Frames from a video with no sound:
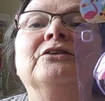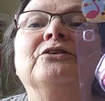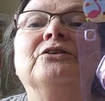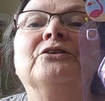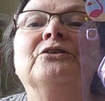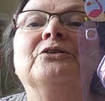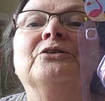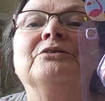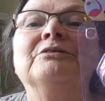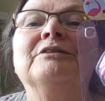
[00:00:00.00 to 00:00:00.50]
is,
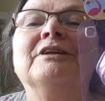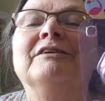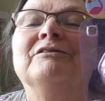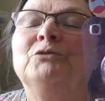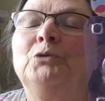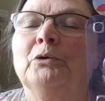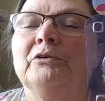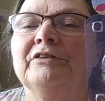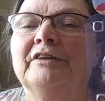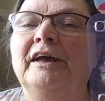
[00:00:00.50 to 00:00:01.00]
of
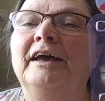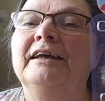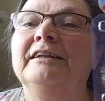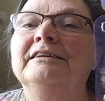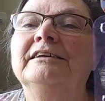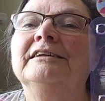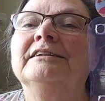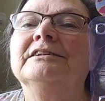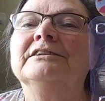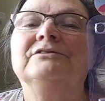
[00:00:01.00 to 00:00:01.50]
course, I had to
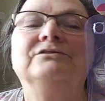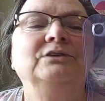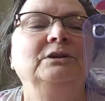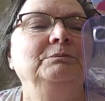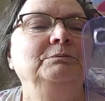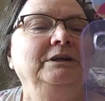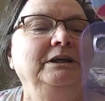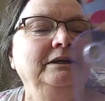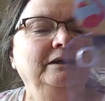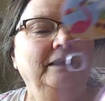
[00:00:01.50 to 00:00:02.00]
get the
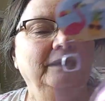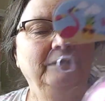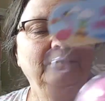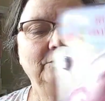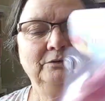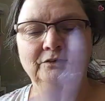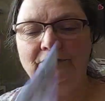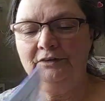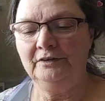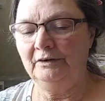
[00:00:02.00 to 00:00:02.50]
flamingo.
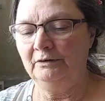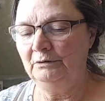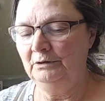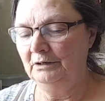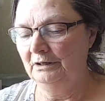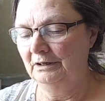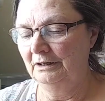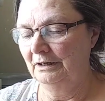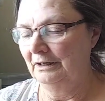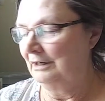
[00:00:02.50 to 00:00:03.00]
So
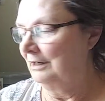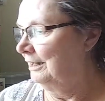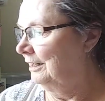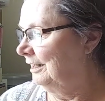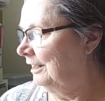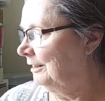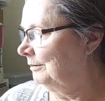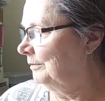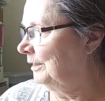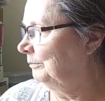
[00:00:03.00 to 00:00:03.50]

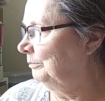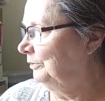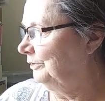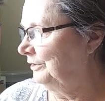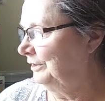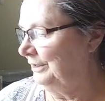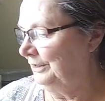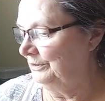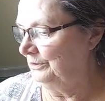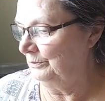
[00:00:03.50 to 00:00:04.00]
I might put
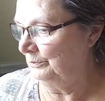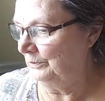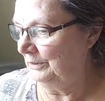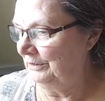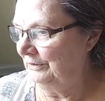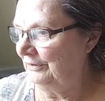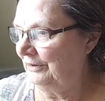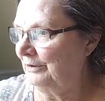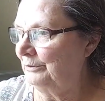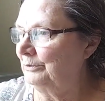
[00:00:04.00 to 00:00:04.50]
it in the
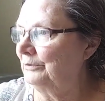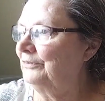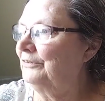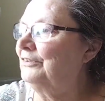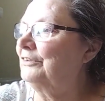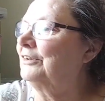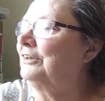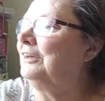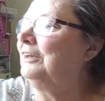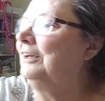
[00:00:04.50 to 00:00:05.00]
window and
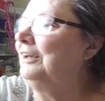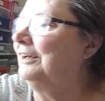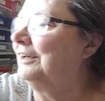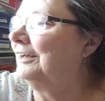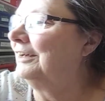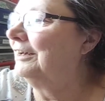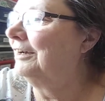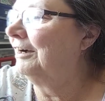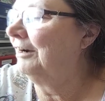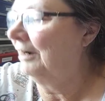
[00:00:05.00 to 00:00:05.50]
see.
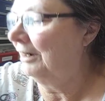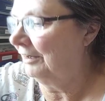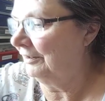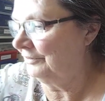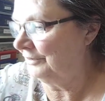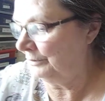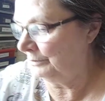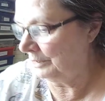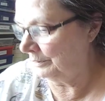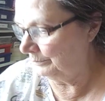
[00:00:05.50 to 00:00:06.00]

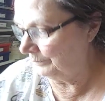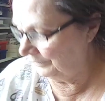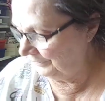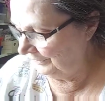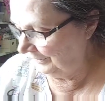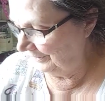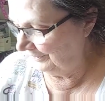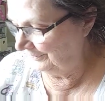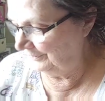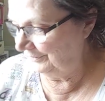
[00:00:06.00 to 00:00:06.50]
Although I will
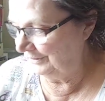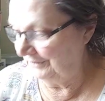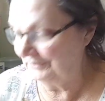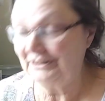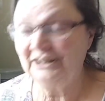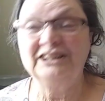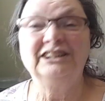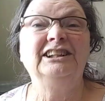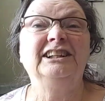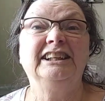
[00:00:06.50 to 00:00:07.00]
tell you that the
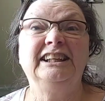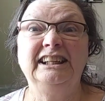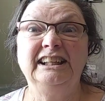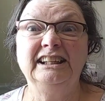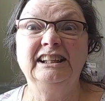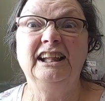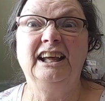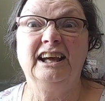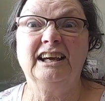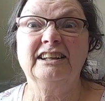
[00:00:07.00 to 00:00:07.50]
clicky
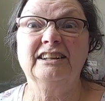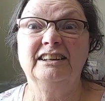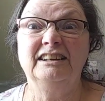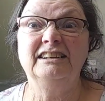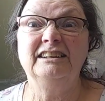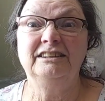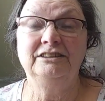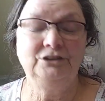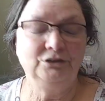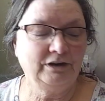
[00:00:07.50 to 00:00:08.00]
clack
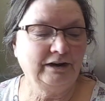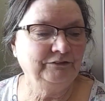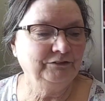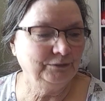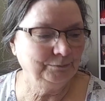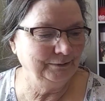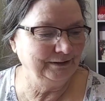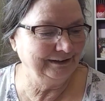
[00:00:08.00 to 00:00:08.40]
drives me